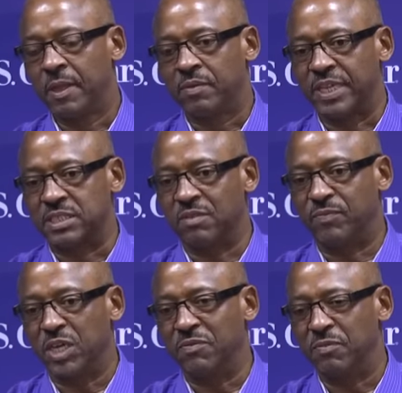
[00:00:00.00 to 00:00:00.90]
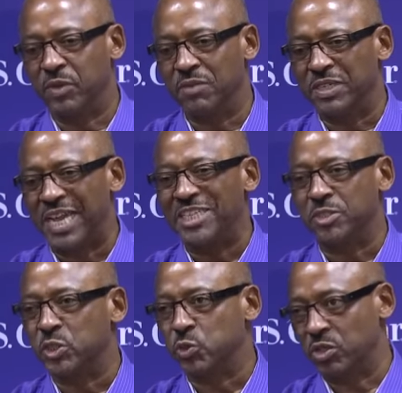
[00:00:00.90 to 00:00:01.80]
that's the
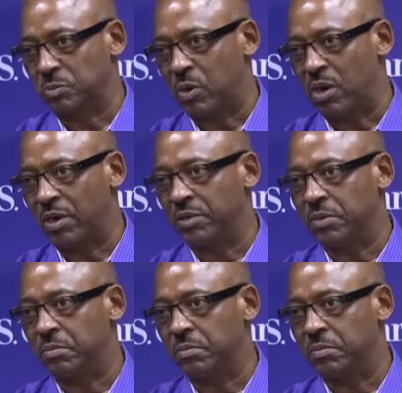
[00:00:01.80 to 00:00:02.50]
verification of trust part,